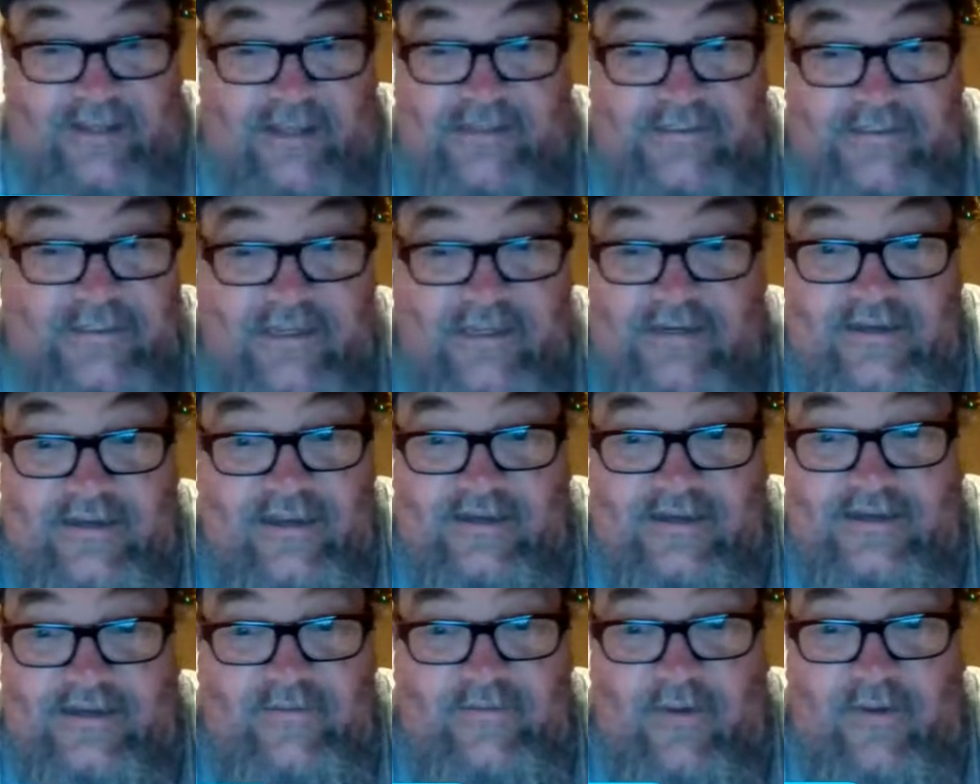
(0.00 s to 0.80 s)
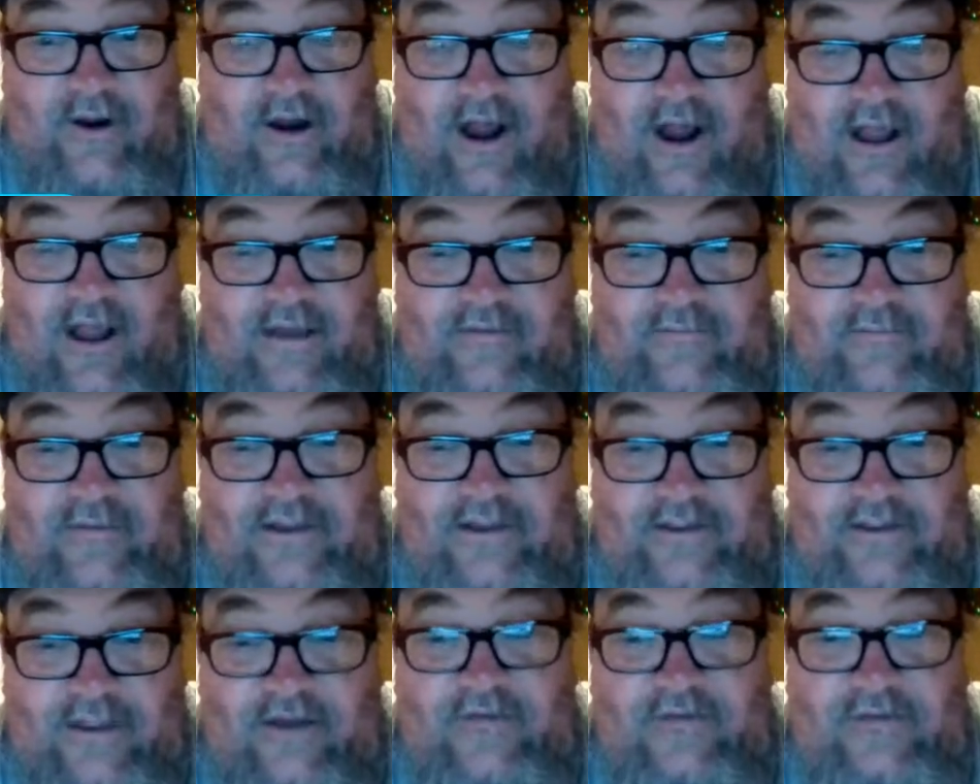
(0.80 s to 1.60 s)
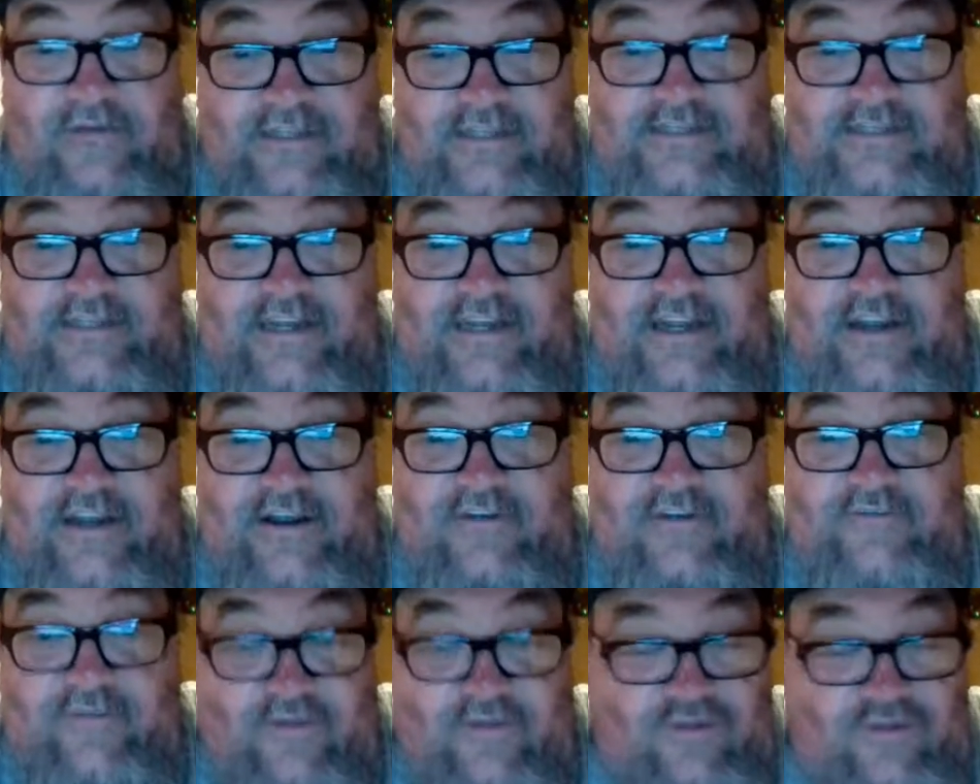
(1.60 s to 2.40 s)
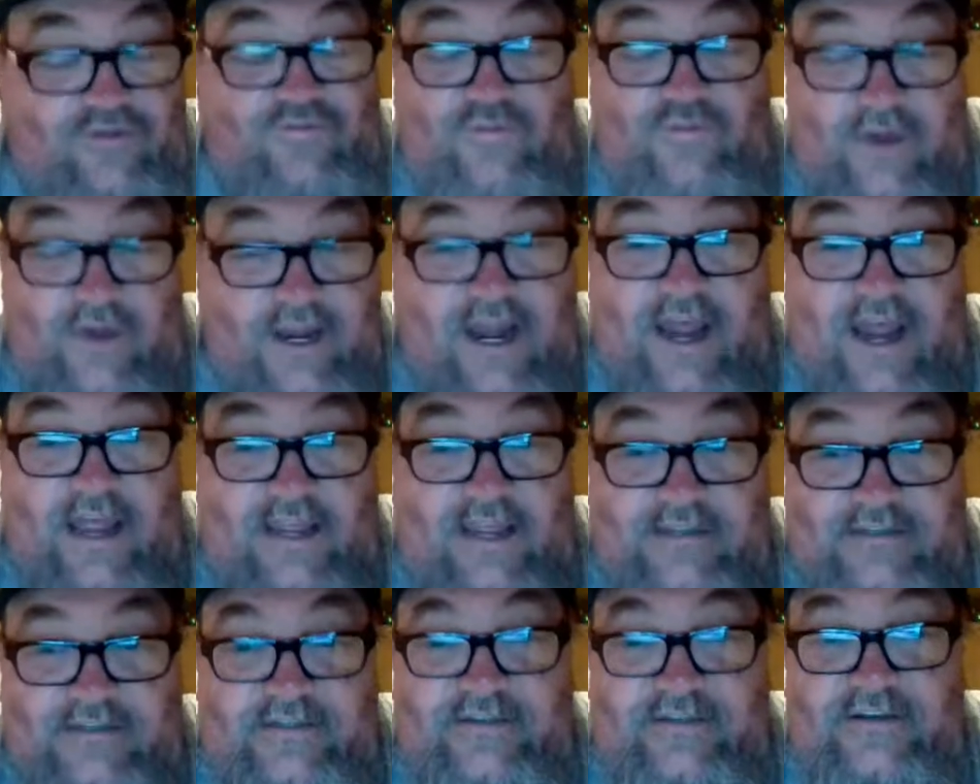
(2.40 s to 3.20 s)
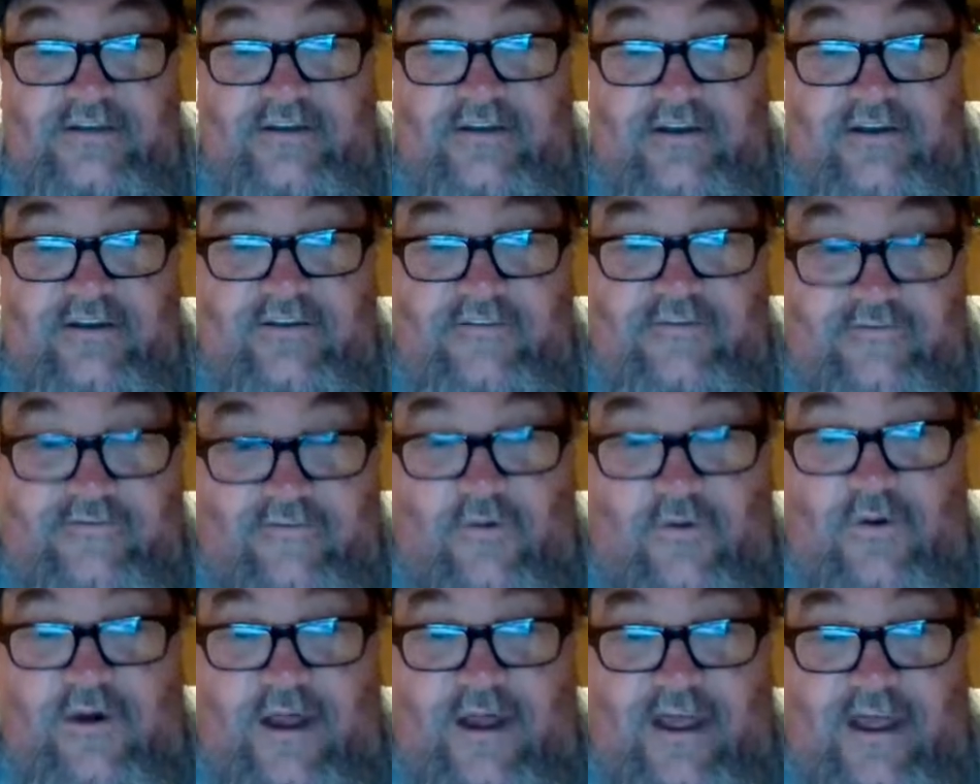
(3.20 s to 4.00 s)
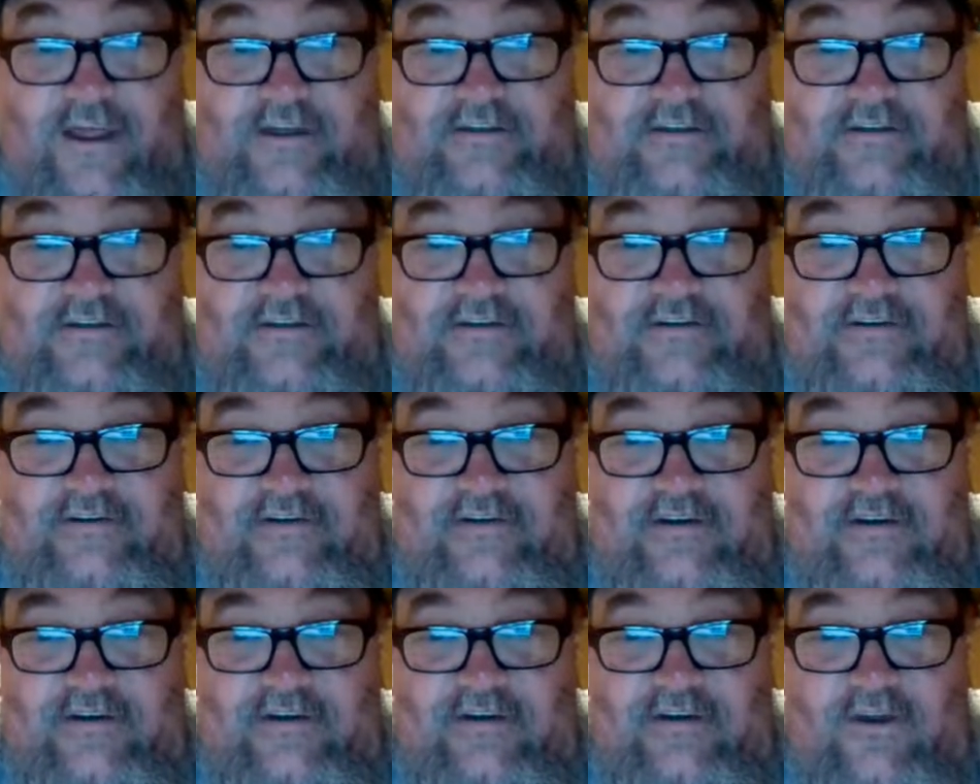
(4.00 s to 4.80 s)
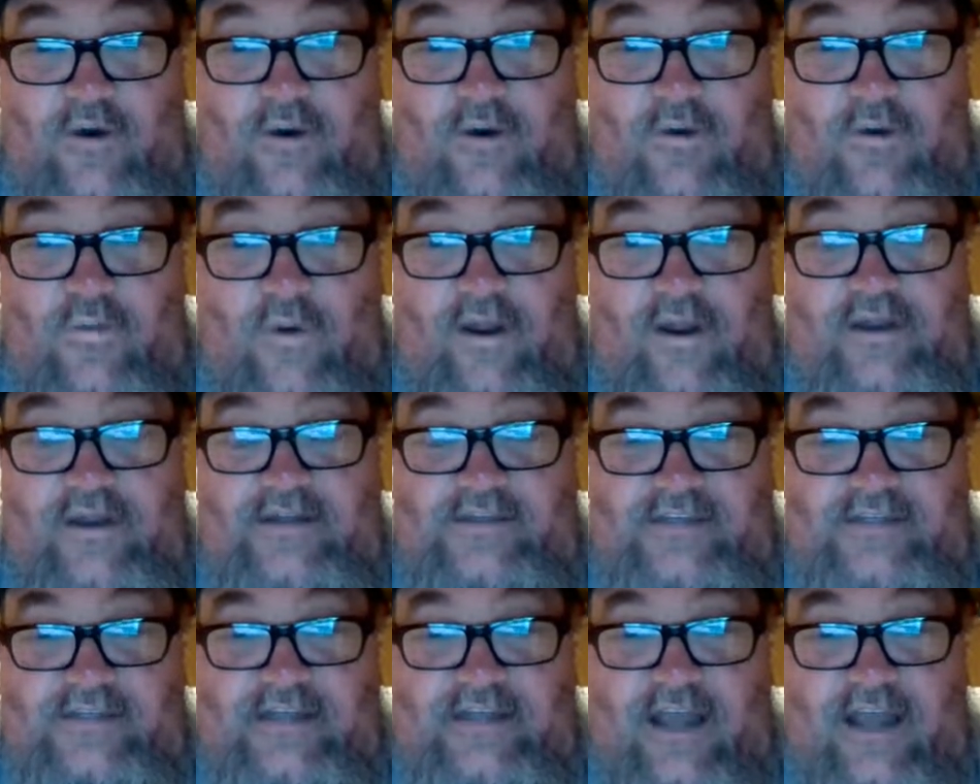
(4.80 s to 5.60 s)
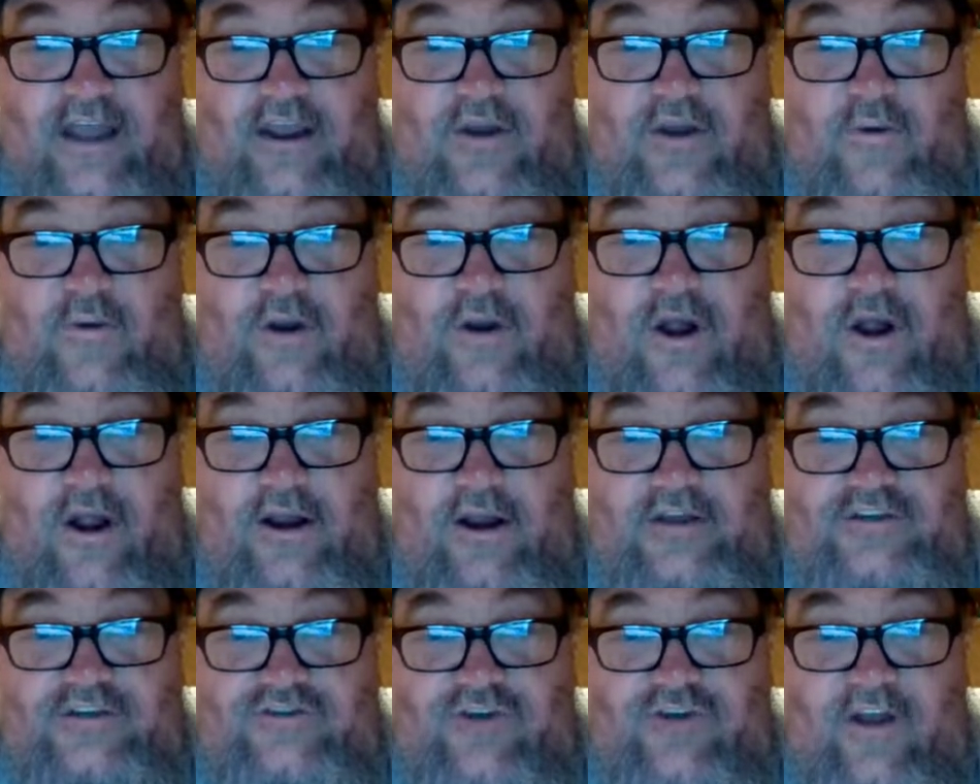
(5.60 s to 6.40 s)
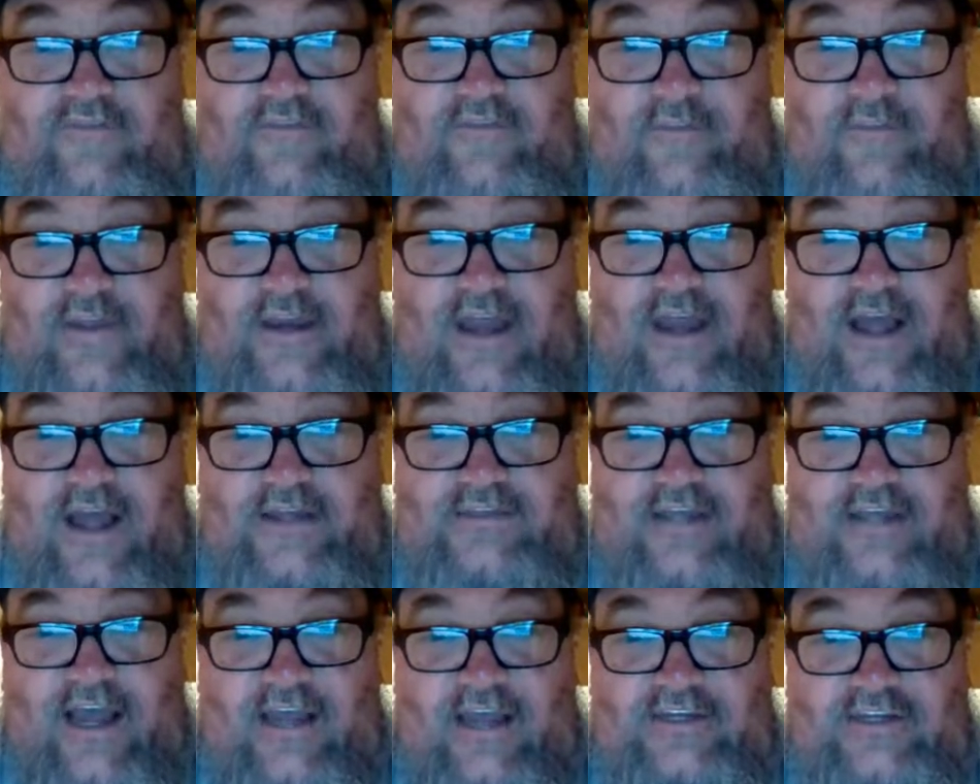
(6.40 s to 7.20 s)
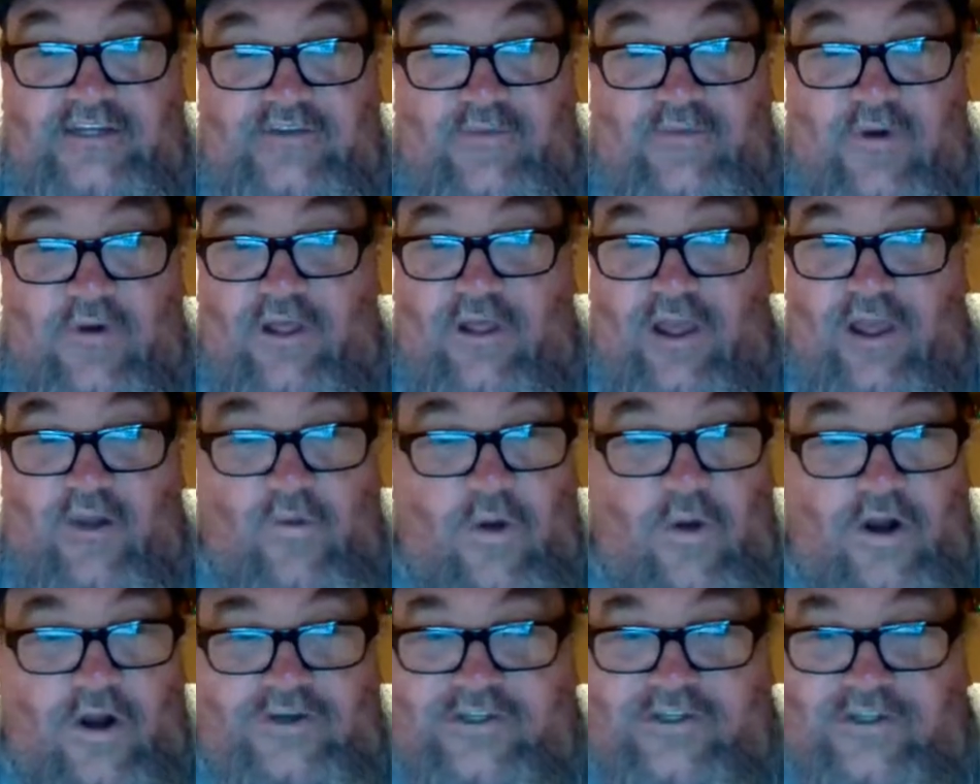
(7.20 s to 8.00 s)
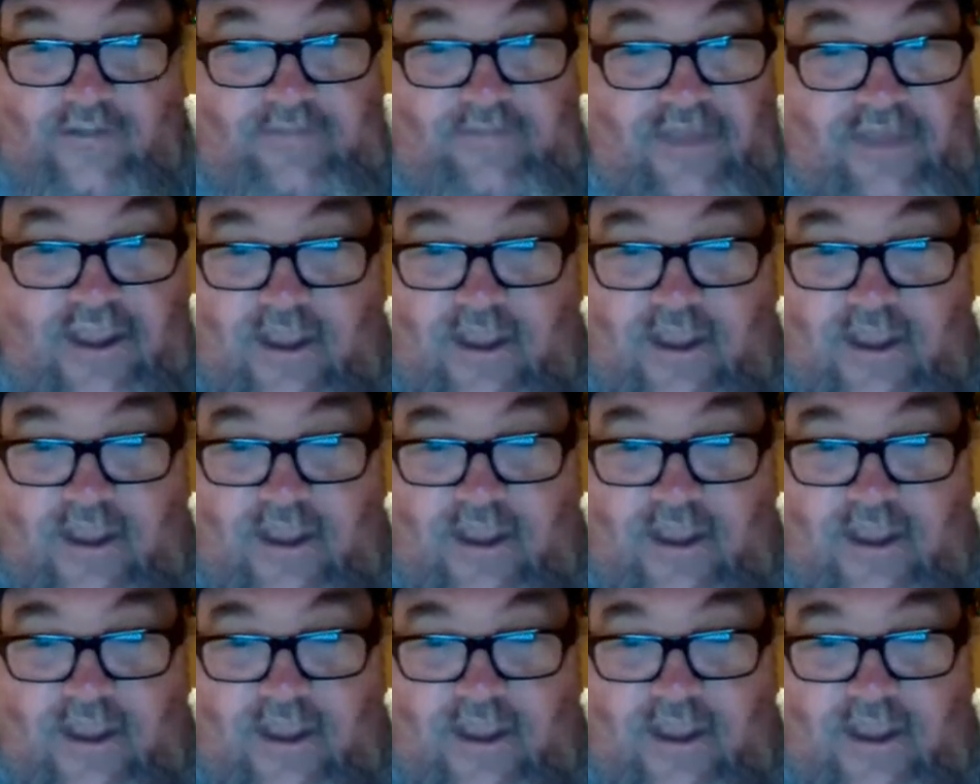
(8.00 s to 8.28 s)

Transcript: the addicting part. I have been literally sitting here for 3 days, 4 days, going, when is this guy going on? It's driving me nuts. I just want to like watch something